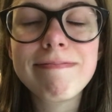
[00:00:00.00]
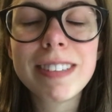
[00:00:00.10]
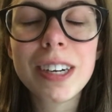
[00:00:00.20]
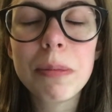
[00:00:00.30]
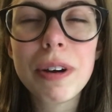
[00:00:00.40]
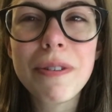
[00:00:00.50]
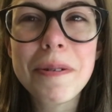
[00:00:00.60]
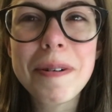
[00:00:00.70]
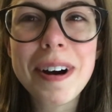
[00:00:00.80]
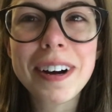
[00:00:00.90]
a little bit of
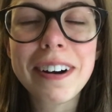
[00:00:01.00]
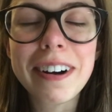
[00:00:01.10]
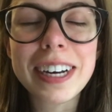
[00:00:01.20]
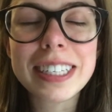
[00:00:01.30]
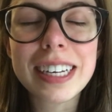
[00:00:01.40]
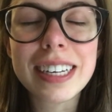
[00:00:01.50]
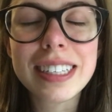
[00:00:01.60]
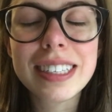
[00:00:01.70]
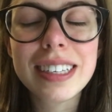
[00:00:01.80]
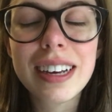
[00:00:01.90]
a work
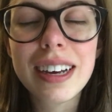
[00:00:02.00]
crisis.